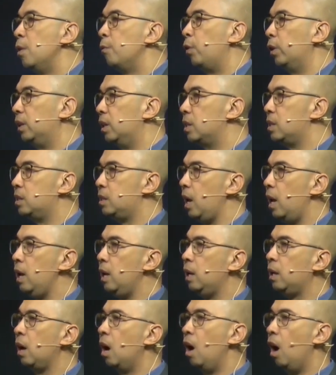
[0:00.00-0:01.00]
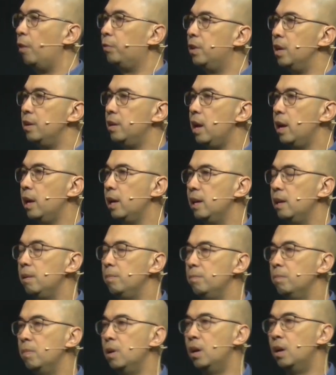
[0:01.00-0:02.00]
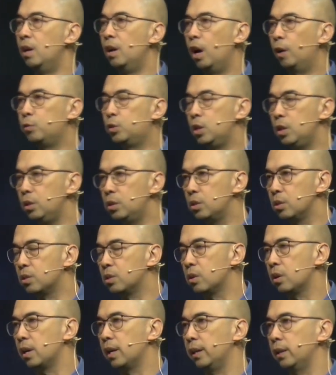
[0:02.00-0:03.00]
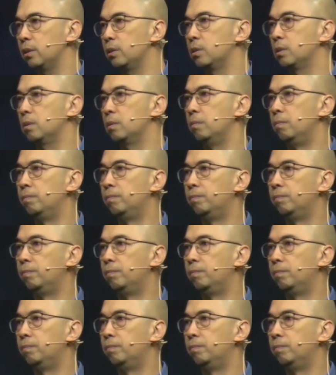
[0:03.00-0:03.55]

for the sake of the name of Jesus Christ?